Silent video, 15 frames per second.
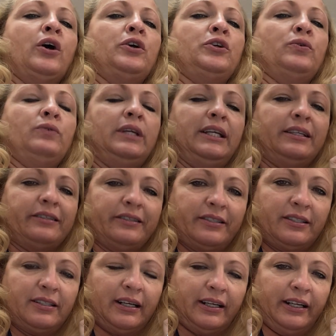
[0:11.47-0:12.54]
You need to
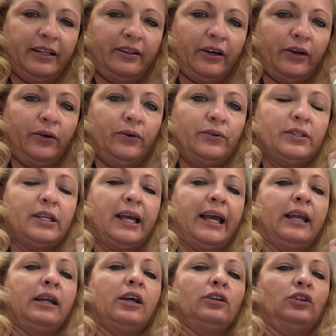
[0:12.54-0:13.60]
study those
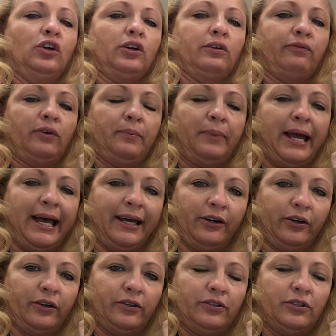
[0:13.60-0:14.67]
and look for
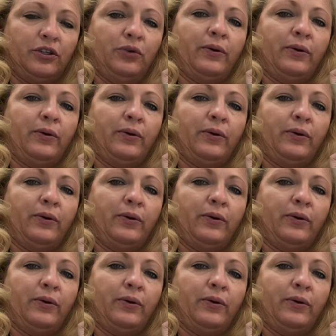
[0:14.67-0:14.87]
patterns.